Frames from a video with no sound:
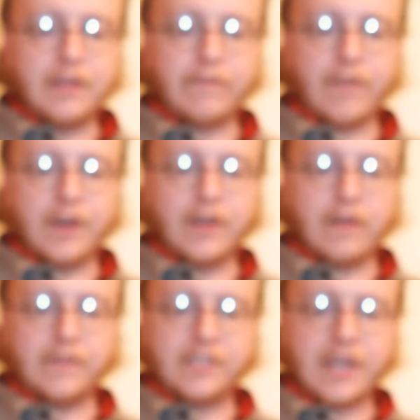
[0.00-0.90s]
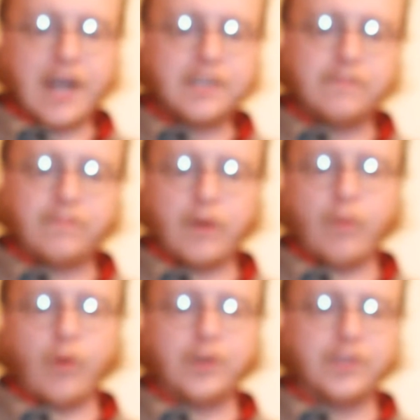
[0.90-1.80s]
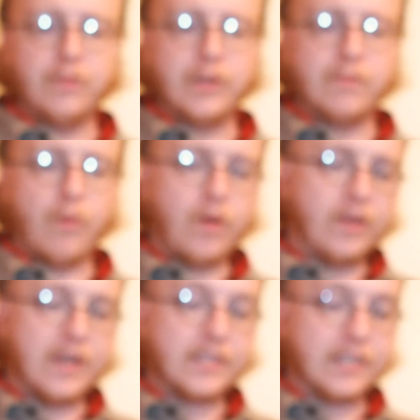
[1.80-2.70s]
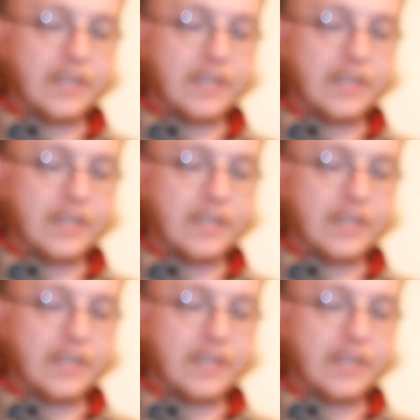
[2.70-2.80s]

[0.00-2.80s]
in the front of a size and proportion which more or less